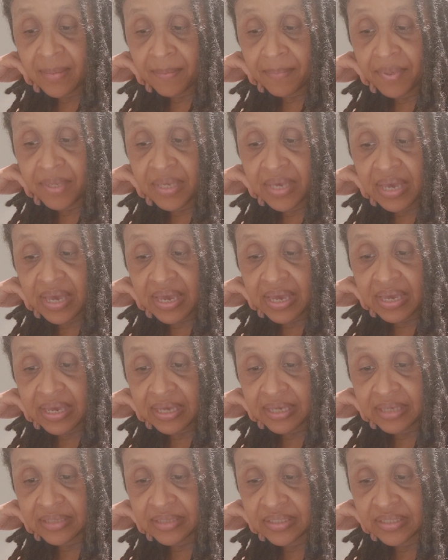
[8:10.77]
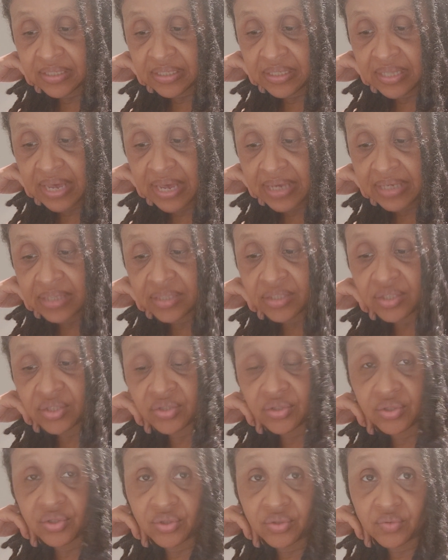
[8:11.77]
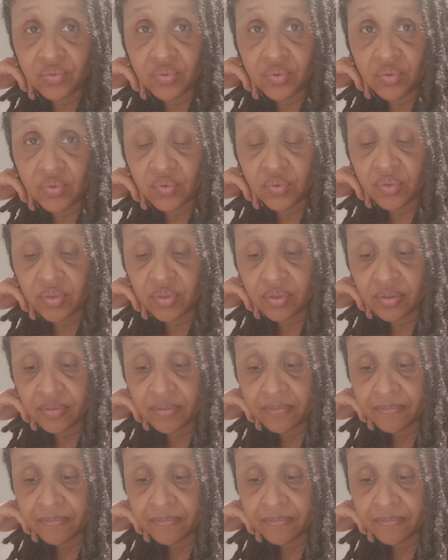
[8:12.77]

be a delight to you, Lord.